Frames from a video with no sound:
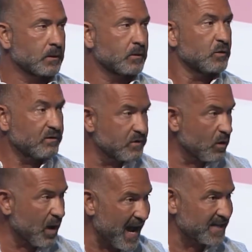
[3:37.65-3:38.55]
You have
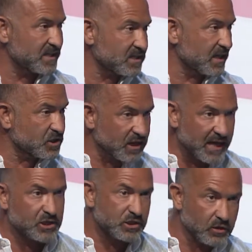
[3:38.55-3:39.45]
no access to
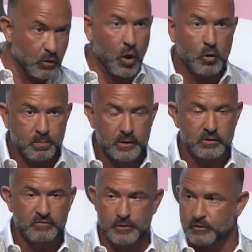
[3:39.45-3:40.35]
education, no
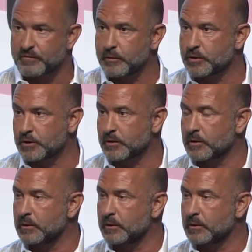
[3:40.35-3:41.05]
hope for your future,